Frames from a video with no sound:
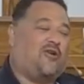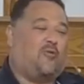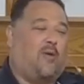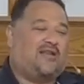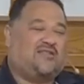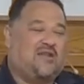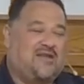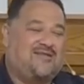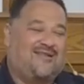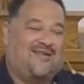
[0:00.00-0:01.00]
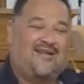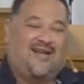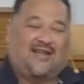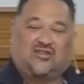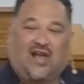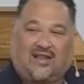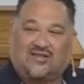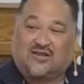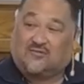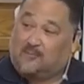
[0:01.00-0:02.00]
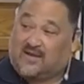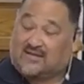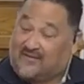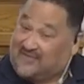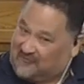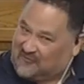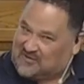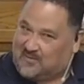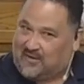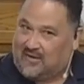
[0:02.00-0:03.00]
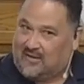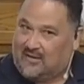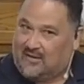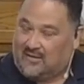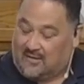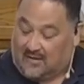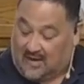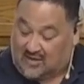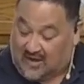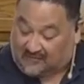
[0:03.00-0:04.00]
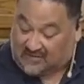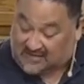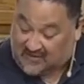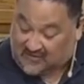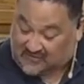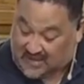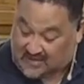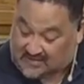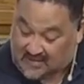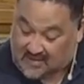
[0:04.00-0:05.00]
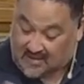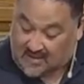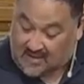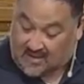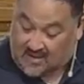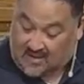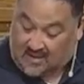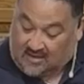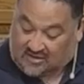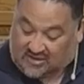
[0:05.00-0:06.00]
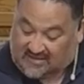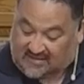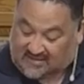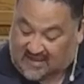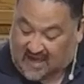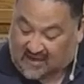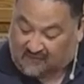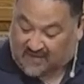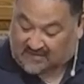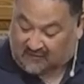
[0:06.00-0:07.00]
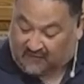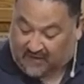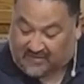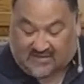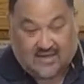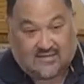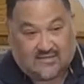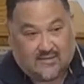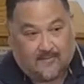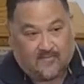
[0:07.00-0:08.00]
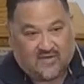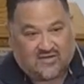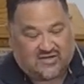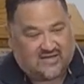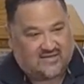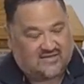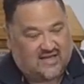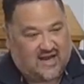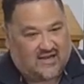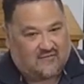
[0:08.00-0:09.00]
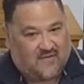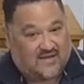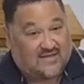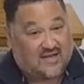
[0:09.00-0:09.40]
questioning and challenging because they have a different spirit. And you have to see those things. Jesus did not invest in Pharisees. Jesus did not invest in